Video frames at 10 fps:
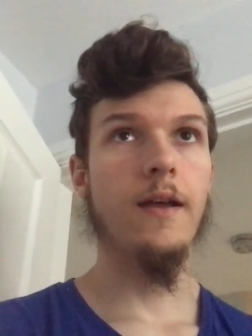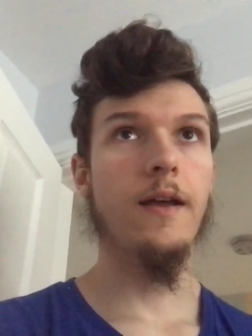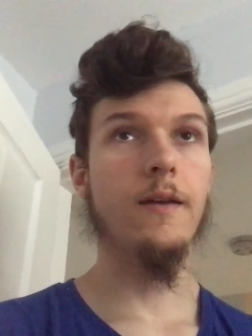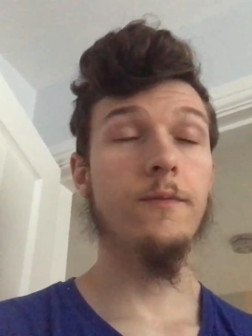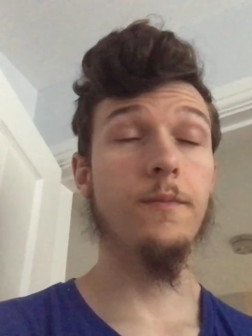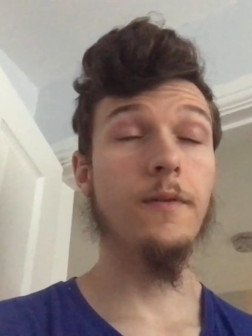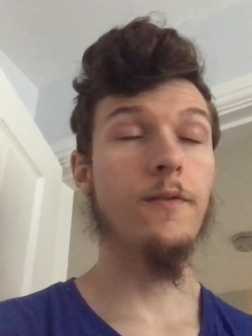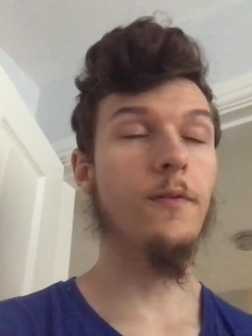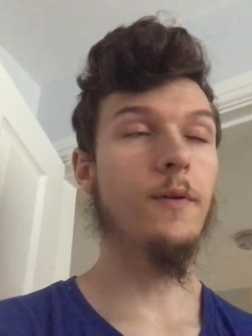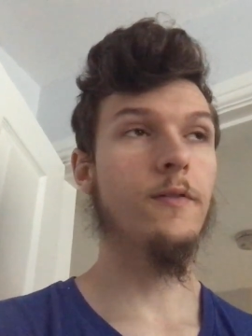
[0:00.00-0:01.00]
It would be
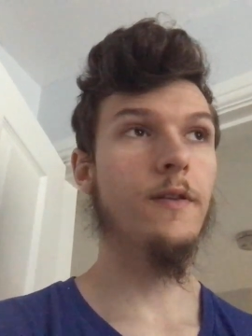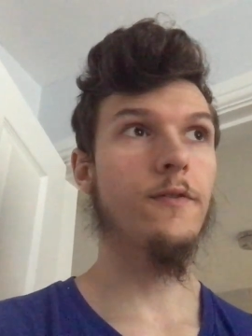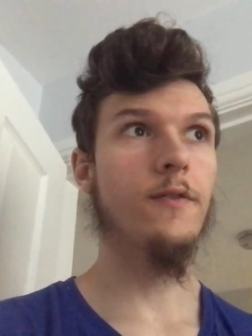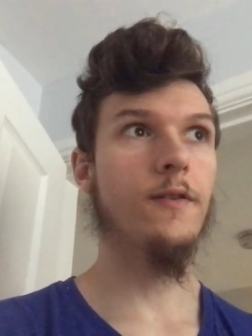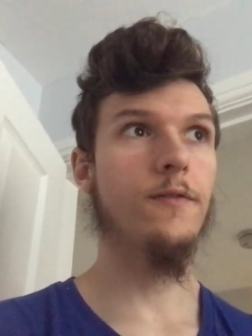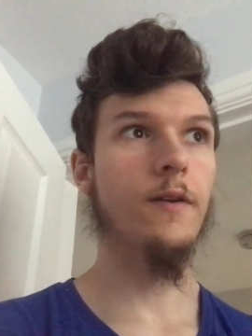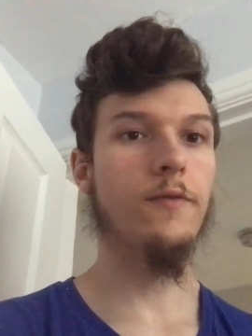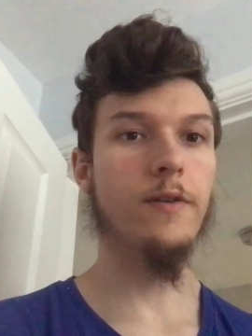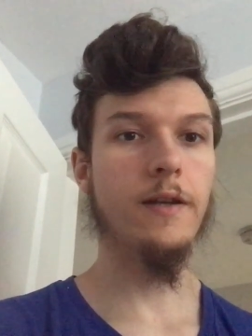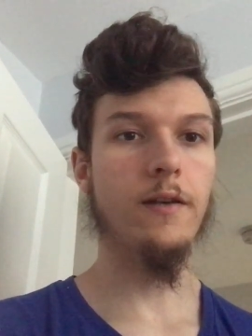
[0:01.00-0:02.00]
so much less stressful
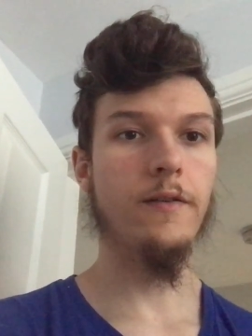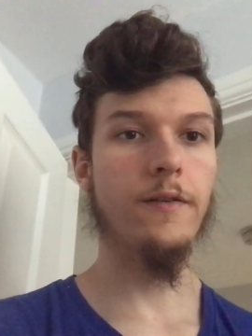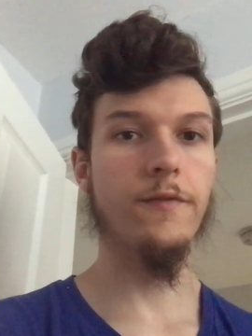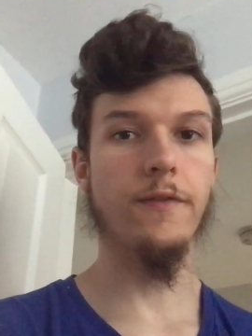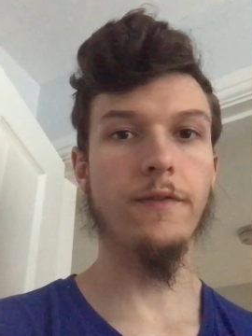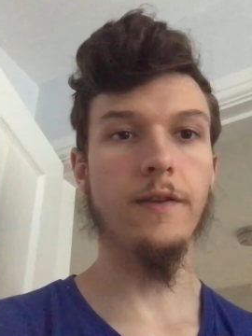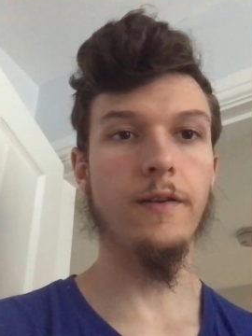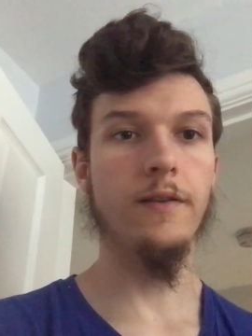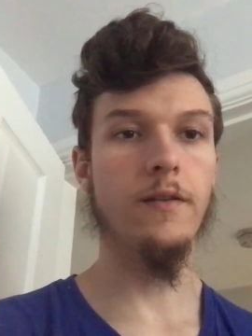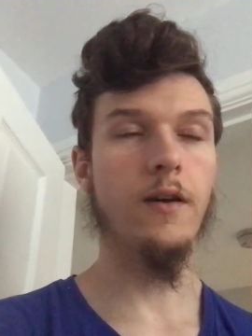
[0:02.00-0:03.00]
after I get all these
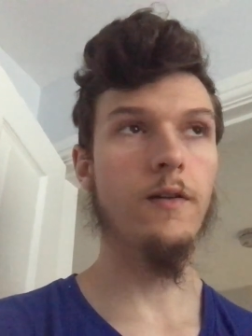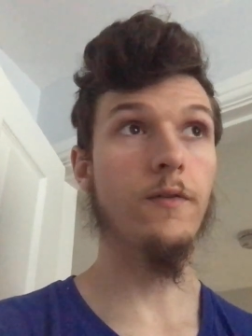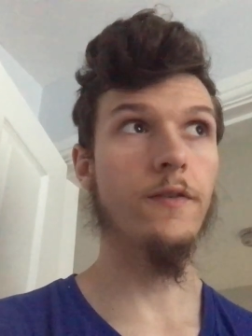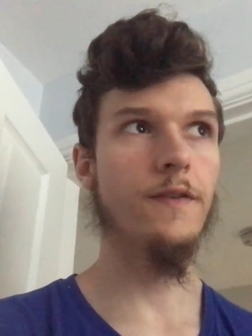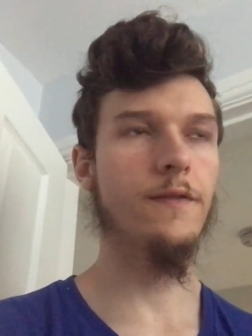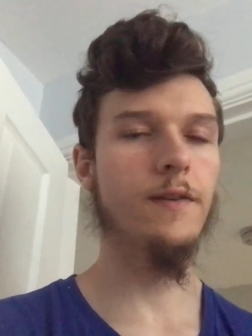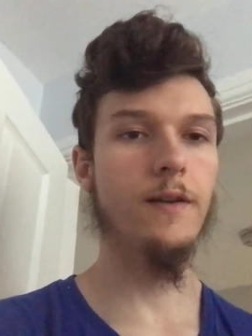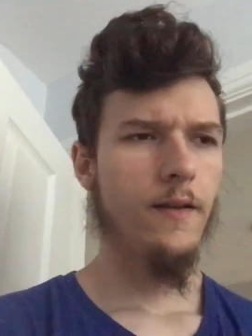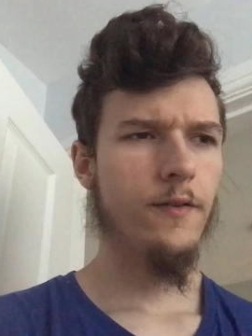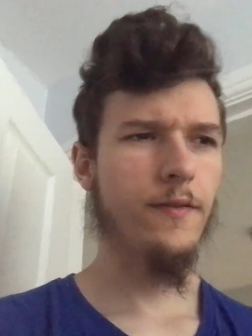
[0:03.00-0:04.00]
50 done, over
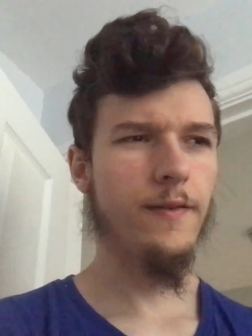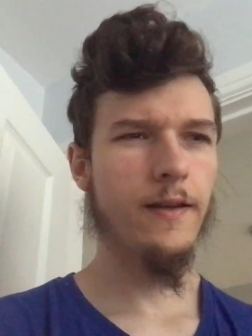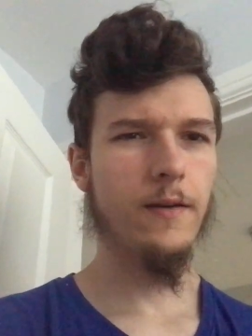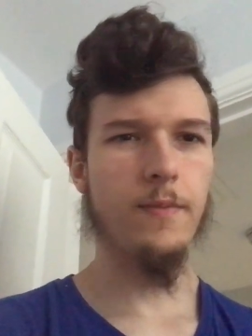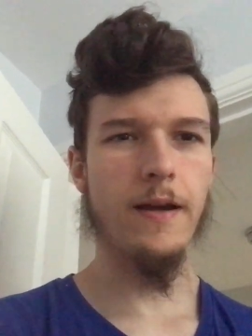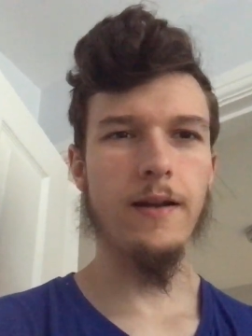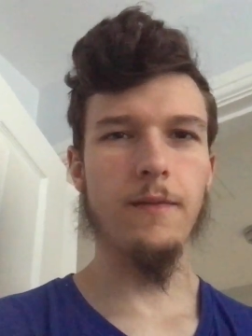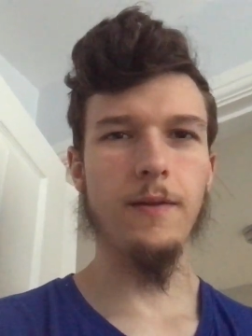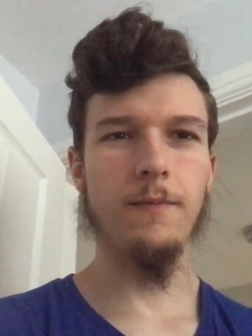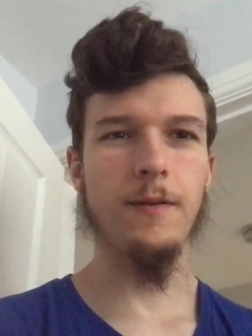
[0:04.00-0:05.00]
50. Just seeing how bad
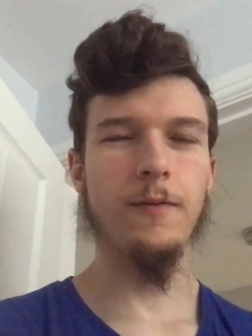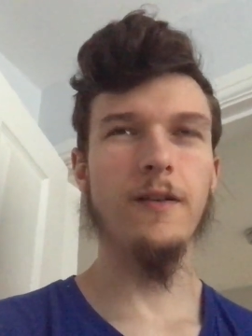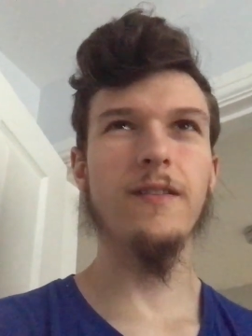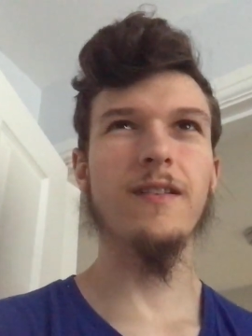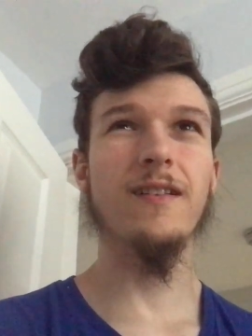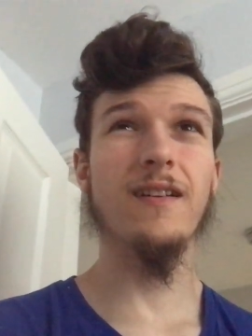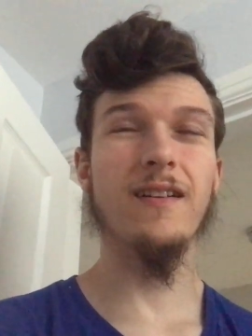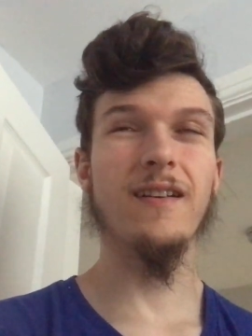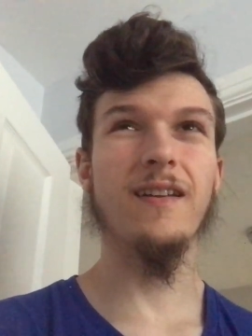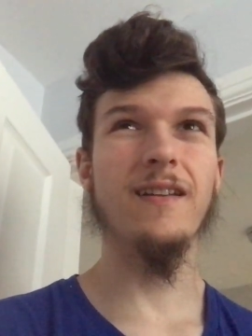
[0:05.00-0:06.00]
Airbnb was
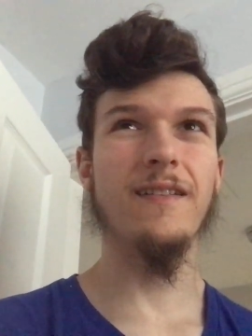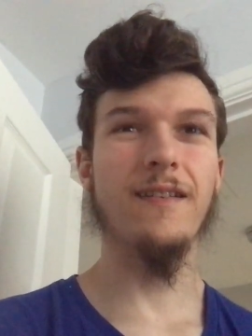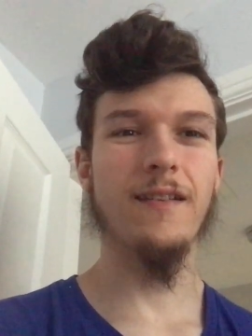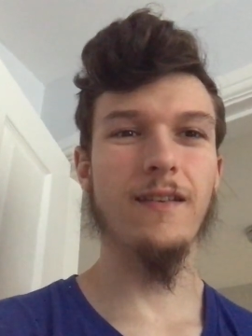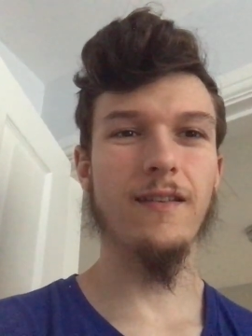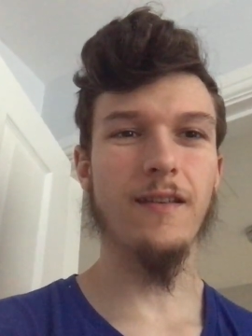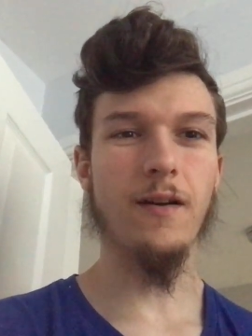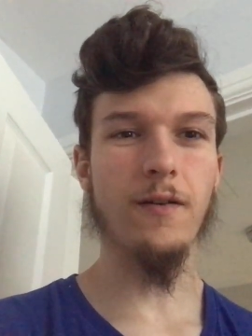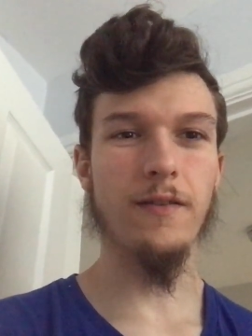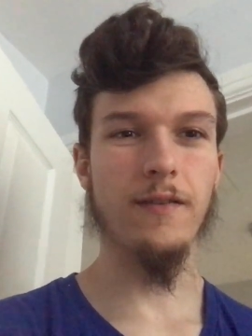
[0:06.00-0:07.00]
again in the
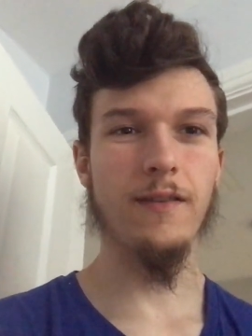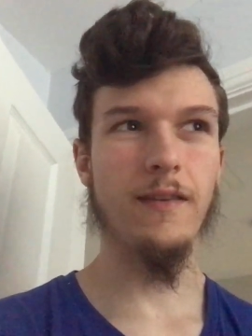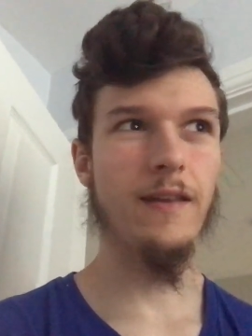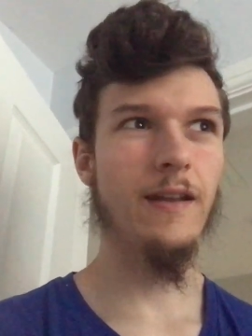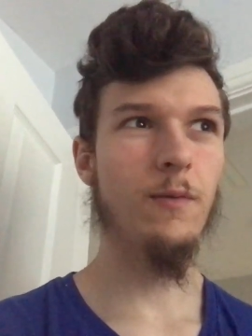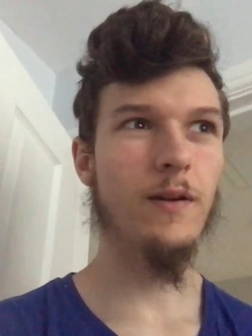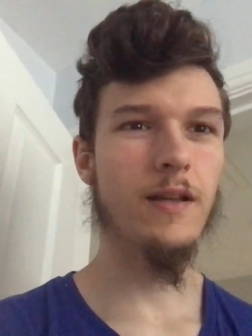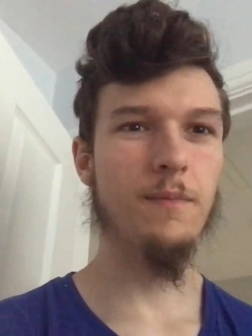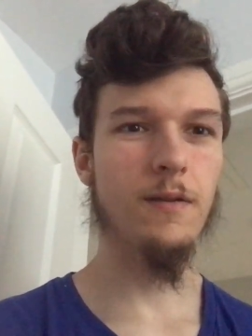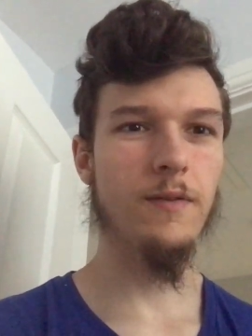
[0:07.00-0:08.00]
South, and they didn't want to
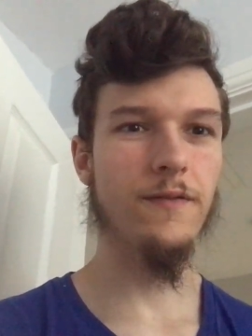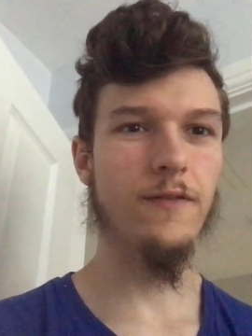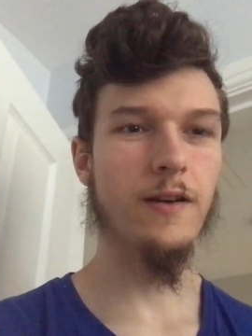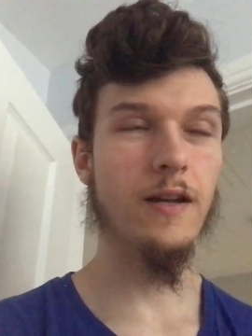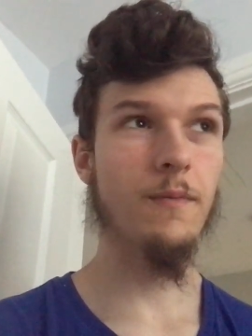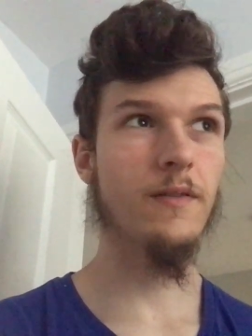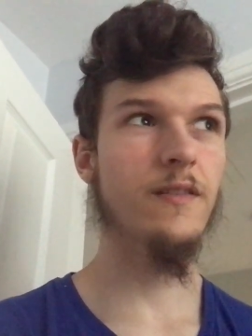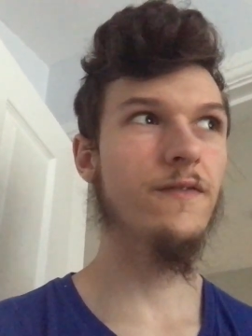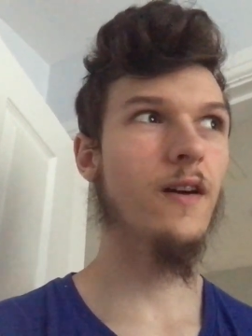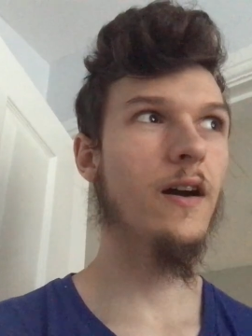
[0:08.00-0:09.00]
give me a refund, how much
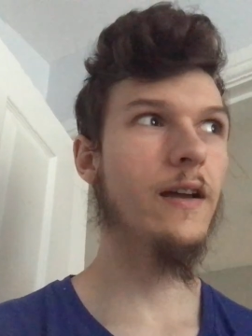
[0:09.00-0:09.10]
I fought.